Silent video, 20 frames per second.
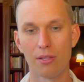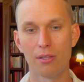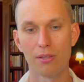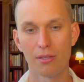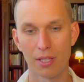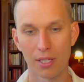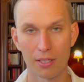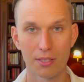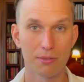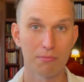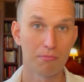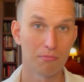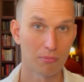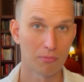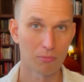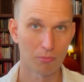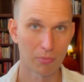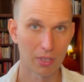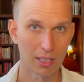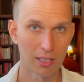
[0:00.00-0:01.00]
there's
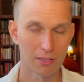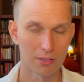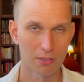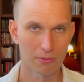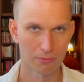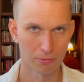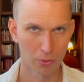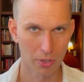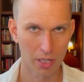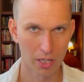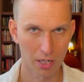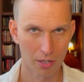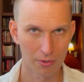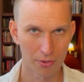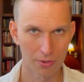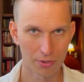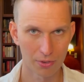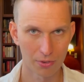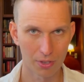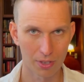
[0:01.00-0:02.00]
millions of ways how you
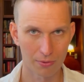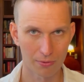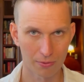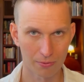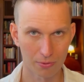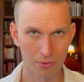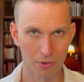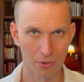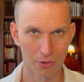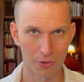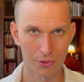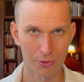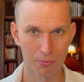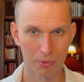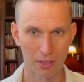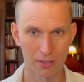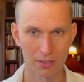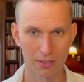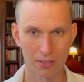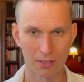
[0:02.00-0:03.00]
do it, of course,
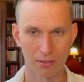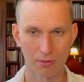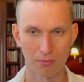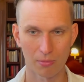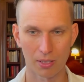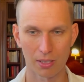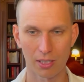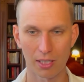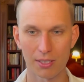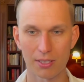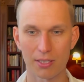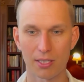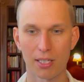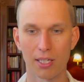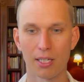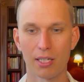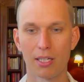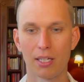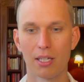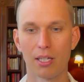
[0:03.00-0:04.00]
but let's
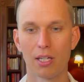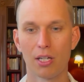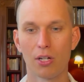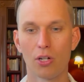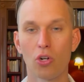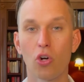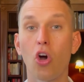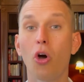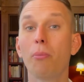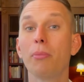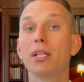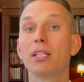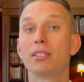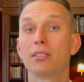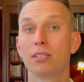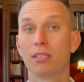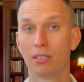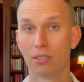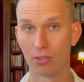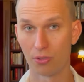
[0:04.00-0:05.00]
say
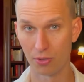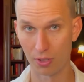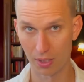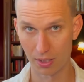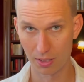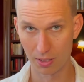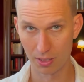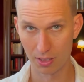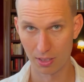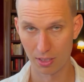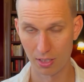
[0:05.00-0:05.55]
commit to it,